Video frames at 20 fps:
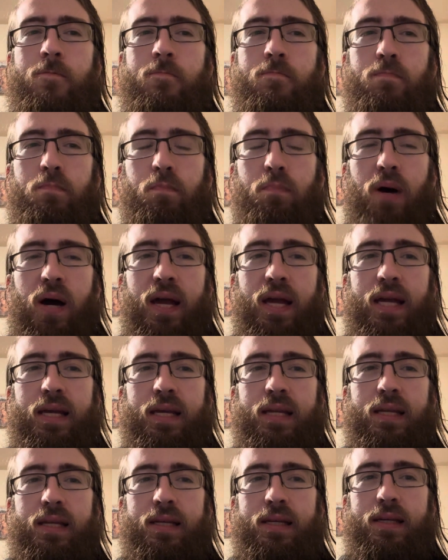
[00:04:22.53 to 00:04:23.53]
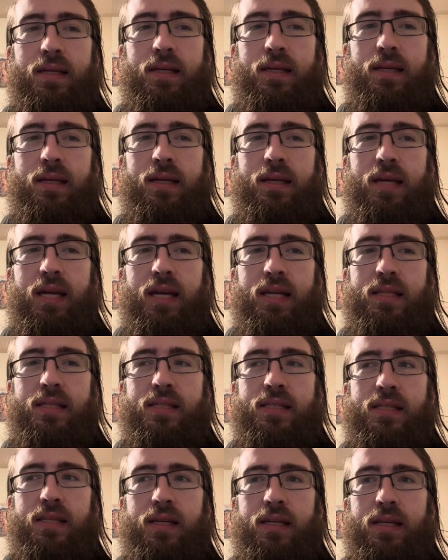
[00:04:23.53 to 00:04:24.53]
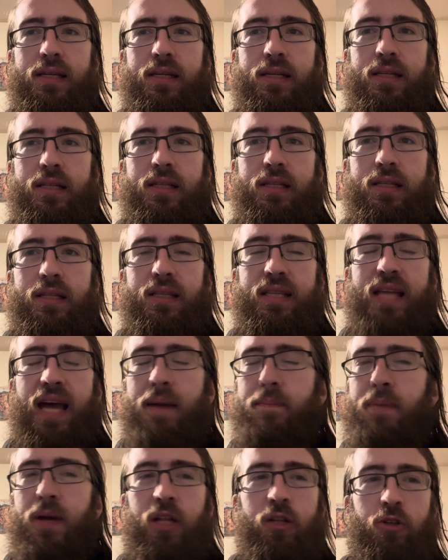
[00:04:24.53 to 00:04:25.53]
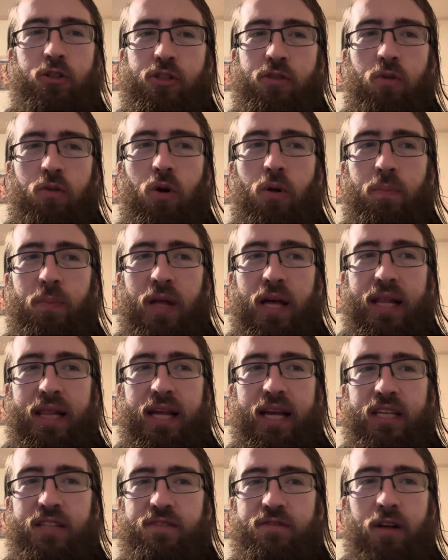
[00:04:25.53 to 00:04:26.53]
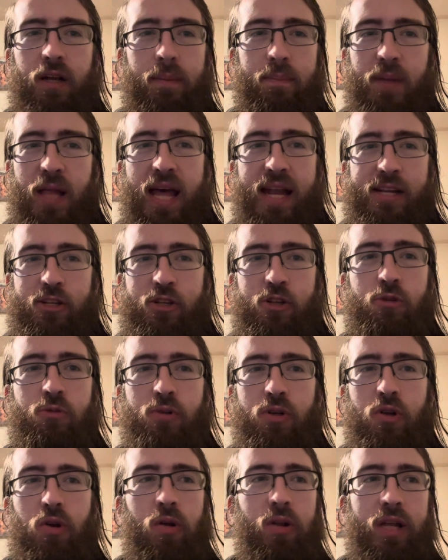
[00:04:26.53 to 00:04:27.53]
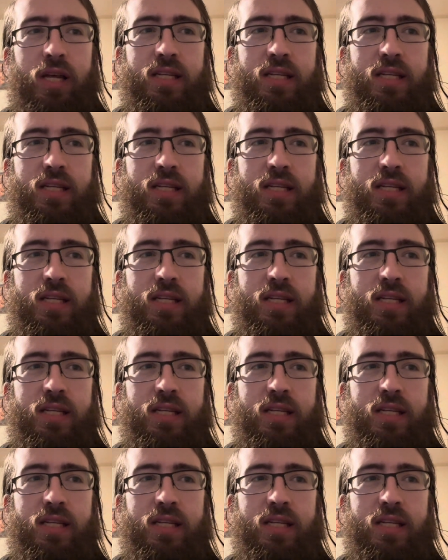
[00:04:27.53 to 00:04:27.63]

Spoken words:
But it's that pillars of roleplay thing is very platitudinal.